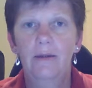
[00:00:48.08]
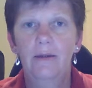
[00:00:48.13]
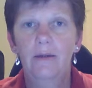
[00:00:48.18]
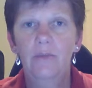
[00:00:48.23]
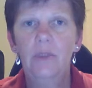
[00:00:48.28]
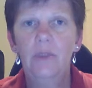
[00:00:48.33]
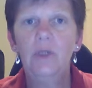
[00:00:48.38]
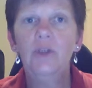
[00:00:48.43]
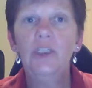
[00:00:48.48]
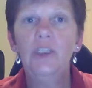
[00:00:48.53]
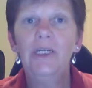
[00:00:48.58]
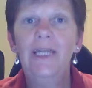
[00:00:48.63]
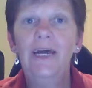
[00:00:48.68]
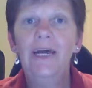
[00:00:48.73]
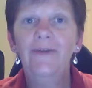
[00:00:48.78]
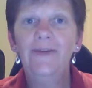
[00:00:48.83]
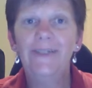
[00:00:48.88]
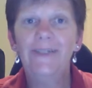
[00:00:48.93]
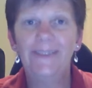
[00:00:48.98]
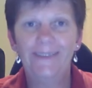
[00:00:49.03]
Because you
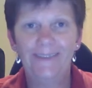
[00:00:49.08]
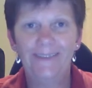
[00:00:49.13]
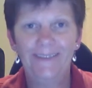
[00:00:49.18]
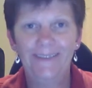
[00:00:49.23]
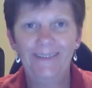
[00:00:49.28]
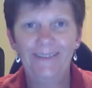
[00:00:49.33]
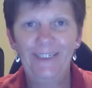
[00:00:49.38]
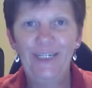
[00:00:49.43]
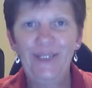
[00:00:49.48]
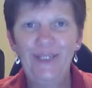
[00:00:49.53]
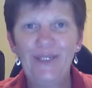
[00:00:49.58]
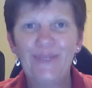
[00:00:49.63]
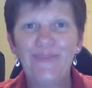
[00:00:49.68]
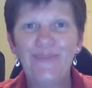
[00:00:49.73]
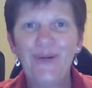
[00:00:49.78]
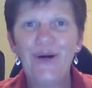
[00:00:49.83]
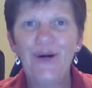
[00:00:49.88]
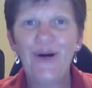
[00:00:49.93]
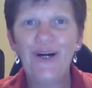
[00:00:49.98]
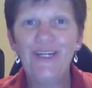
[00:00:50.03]
love it. It
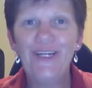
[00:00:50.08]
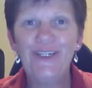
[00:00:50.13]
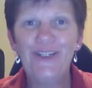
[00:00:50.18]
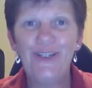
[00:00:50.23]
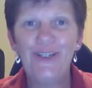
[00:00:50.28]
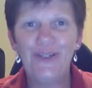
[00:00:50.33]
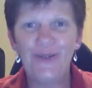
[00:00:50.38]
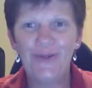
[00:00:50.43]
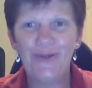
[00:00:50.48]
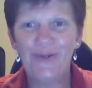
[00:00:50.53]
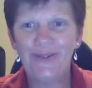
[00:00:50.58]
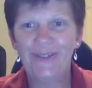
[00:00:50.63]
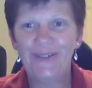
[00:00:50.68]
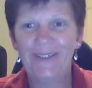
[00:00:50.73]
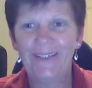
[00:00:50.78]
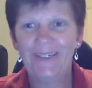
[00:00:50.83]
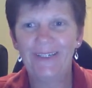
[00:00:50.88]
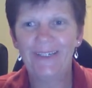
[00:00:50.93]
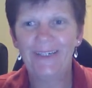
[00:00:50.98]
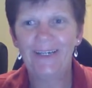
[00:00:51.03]
inspires you.
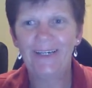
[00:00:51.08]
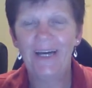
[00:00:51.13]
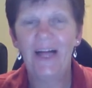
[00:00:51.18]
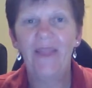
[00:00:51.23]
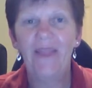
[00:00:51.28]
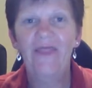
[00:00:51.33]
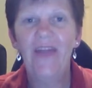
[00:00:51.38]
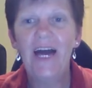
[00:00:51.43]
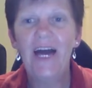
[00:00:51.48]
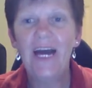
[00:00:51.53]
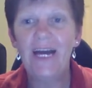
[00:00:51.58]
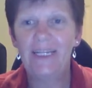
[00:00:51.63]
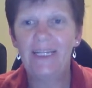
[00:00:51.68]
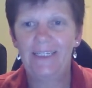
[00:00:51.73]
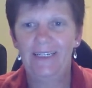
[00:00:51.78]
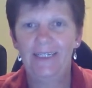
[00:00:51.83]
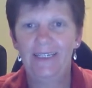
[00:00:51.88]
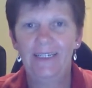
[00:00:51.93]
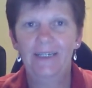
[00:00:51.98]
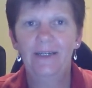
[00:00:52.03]

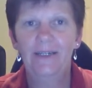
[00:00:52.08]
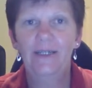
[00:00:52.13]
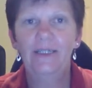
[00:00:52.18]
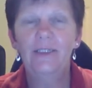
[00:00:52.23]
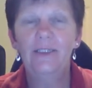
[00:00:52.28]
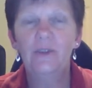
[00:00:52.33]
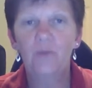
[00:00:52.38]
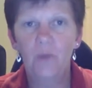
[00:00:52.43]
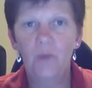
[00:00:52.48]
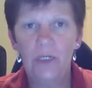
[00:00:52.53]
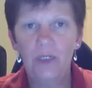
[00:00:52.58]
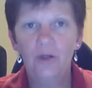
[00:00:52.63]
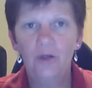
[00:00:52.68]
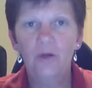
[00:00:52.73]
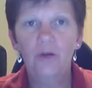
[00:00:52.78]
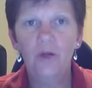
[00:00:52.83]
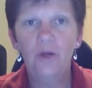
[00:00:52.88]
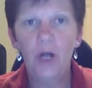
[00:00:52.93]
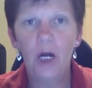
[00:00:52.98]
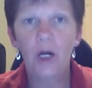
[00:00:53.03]
That is when
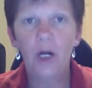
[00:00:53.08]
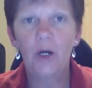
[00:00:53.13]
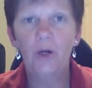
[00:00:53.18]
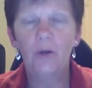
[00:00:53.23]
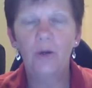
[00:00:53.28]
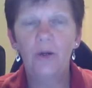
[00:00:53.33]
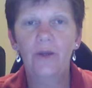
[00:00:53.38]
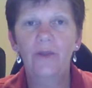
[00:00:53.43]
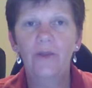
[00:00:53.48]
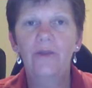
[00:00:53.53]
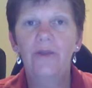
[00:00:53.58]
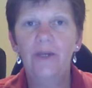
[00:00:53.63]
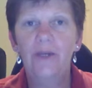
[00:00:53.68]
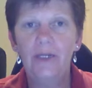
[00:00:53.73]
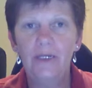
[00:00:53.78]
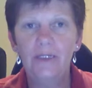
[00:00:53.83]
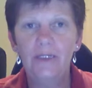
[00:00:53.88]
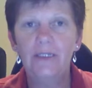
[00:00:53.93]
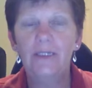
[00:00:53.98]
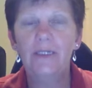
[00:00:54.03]
you know
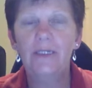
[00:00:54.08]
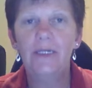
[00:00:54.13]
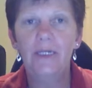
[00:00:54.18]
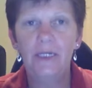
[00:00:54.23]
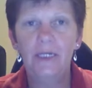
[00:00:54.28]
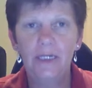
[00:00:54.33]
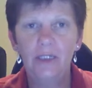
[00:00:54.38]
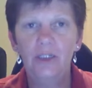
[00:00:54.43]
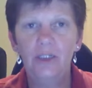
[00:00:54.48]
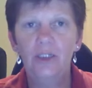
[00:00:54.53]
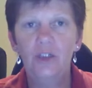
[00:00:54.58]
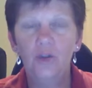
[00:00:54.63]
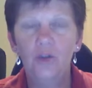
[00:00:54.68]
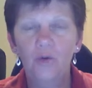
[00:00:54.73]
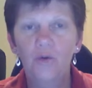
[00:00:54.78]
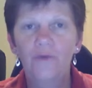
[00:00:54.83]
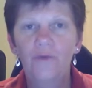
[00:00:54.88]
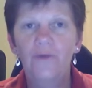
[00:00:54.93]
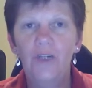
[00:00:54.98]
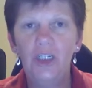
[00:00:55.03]
this is
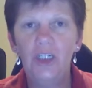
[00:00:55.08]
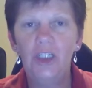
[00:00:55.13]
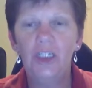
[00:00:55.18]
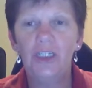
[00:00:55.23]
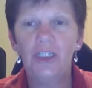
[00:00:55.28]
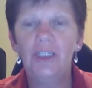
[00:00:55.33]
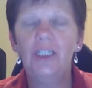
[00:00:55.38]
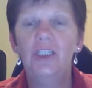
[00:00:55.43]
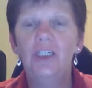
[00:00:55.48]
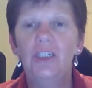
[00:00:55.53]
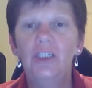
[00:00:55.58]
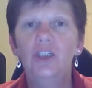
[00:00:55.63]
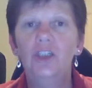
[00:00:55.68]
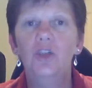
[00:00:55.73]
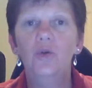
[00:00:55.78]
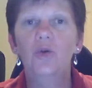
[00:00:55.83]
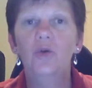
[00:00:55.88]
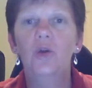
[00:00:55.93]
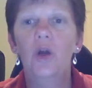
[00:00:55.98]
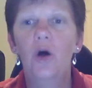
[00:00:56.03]
your vision, this is
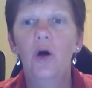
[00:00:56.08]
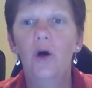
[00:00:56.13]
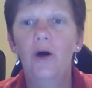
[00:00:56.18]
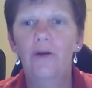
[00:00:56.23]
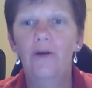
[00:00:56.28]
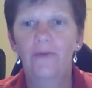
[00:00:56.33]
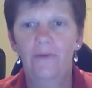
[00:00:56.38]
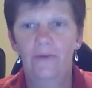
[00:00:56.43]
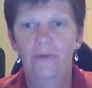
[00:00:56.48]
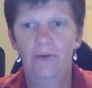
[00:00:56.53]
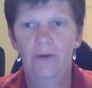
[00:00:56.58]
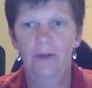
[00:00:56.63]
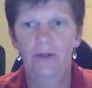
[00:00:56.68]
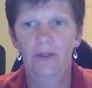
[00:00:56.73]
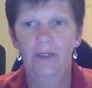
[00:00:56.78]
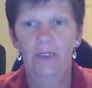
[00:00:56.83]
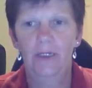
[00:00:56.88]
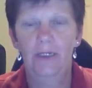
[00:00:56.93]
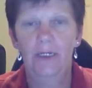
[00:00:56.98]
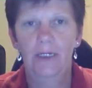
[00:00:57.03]
your life.
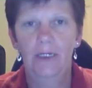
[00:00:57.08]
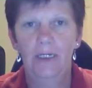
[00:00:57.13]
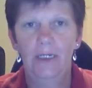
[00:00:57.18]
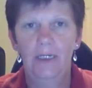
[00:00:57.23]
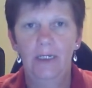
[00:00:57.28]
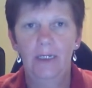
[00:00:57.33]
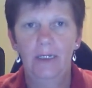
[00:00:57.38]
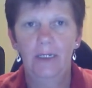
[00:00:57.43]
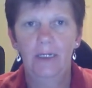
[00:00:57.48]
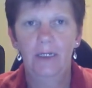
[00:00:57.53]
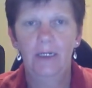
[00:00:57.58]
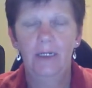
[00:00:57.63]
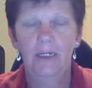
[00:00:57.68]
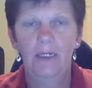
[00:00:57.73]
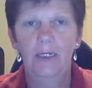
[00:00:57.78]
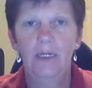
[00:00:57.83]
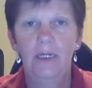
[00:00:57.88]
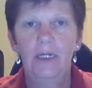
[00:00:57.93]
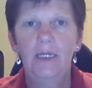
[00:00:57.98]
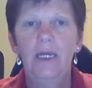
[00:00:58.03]

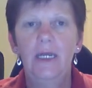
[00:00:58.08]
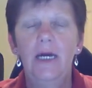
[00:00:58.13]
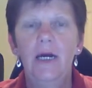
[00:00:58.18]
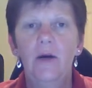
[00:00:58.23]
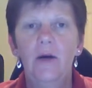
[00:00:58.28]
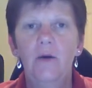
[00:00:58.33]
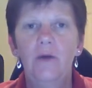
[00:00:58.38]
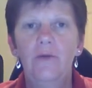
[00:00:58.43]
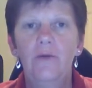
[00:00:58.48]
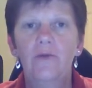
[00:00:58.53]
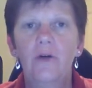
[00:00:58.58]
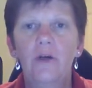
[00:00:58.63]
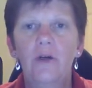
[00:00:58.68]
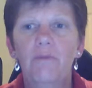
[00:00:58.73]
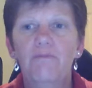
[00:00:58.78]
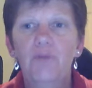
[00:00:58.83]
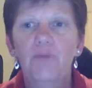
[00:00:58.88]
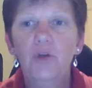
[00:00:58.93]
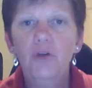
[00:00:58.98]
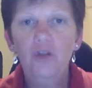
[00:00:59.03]
Now, you've got to
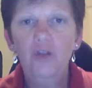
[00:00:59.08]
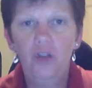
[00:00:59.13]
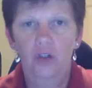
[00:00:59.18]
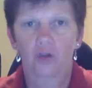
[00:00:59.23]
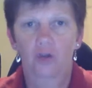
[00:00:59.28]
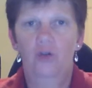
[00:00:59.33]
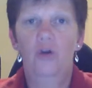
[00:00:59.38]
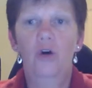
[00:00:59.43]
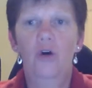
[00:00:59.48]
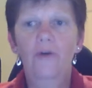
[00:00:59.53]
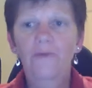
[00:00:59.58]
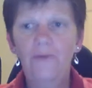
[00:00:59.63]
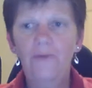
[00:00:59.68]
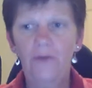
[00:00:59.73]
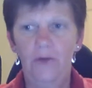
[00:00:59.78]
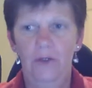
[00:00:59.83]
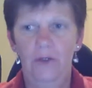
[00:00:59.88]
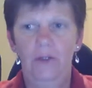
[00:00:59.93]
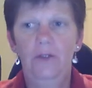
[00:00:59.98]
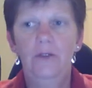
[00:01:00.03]
boost your
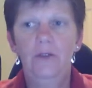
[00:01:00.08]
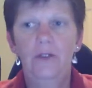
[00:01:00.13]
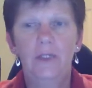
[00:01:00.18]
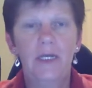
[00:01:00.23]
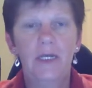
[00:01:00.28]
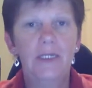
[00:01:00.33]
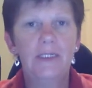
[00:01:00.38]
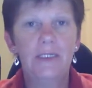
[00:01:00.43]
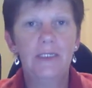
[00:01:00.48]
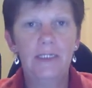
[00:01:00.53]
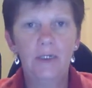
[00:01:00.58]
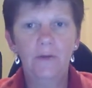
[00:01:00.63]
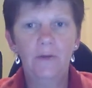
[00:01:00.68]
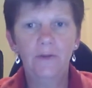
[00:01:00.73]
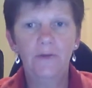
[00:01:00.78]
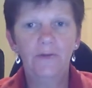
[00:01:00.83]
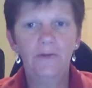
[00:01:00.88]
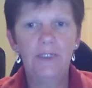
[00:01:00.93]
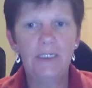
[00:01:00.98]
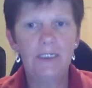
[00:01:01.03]
confidence and
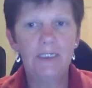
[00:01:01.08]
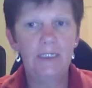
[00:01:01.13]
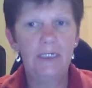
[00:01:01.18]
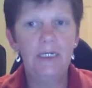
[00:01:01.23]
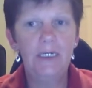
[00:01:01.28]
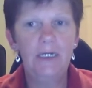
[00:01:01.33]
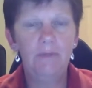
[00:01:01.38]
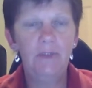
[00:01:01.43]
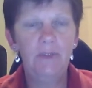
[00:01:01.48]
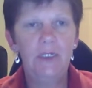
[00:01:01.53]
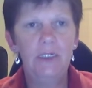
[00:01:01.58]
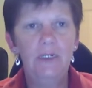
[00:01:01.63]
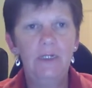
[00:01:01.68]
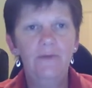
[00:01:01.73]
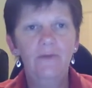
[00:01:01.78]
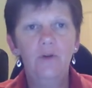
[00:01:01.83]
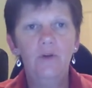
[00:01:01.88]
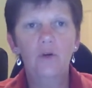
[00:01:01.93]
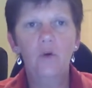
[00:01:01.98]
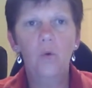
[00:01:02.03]
self-esteem to
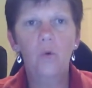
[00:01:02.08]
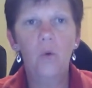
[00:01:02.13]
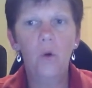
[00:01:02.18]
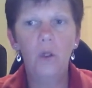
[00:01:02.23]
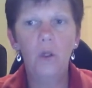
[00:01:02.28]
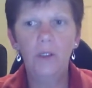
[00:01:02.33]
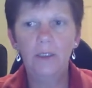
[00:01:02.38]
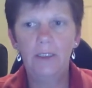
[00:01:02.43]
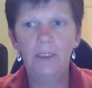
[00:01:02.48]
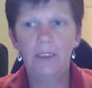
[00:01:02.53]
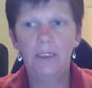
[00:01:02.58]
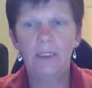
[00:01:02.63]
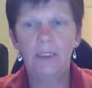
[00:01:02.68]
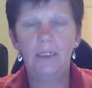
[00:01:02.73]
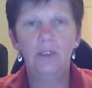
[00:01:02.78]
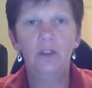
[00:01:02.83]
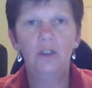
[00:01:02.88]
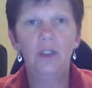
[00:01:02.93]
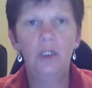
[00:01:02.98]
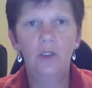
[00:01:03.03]
give you quality
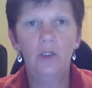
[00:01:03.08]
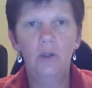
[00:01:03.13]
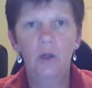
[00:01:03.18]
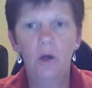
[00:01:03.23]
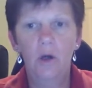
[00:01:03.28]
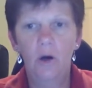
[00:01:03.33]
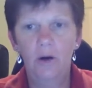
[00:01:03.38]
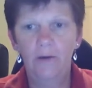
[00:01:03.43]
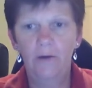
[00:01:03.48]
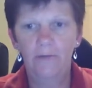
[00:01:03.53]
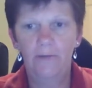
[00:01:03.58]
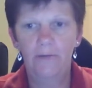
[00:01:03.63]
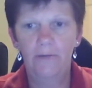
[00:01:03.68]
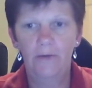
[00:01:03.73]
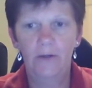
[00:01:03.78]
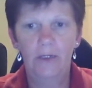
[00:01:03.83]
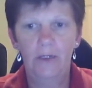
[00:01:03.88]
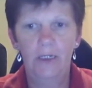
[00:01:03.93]
to your life.